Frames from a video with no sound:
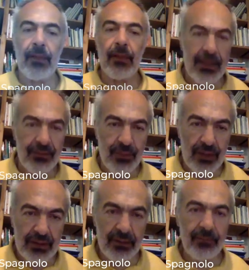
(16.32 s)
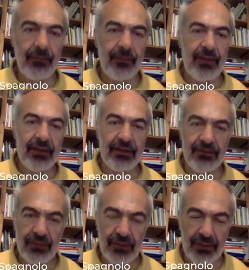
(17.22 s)
Hi, everybody.
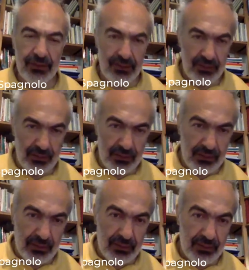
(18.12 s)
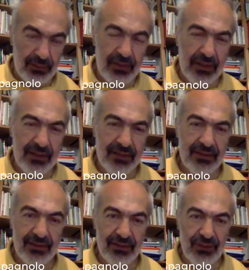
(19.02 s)
Thanks for uh,
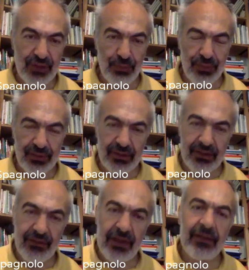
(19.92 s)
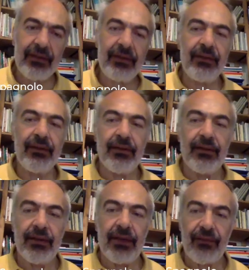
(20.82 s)
organizing this very important event
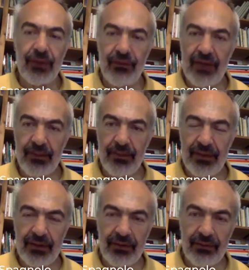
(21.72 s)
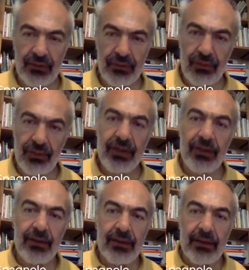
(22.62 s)
and for inviting me to talk.
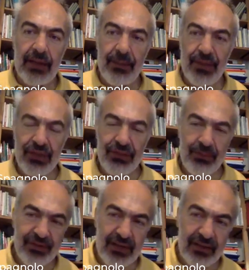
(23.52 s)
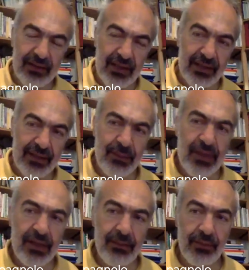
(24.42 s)
I'm here representing
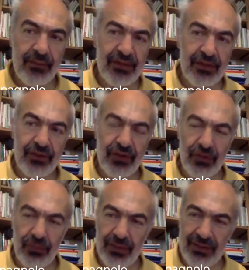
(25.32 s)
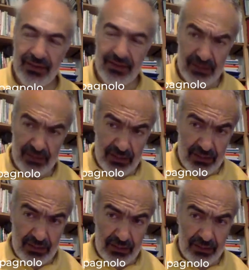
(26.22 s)
academia. I'm professor of economics
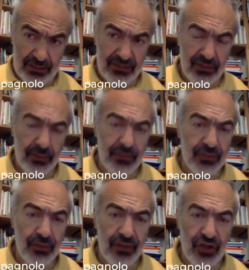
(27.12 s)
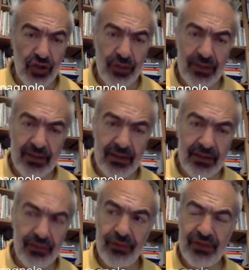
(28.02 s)
at the Stockholm School of Economics and at
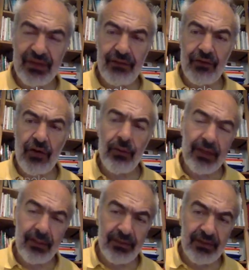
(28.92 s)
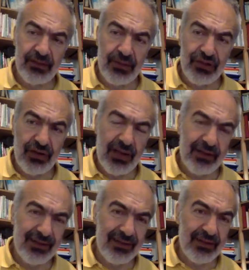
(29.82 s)
the University of Rome, and I'm
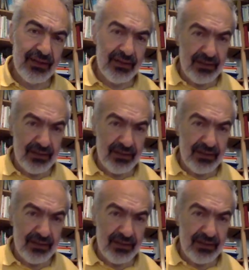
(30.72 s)
specialized in uh,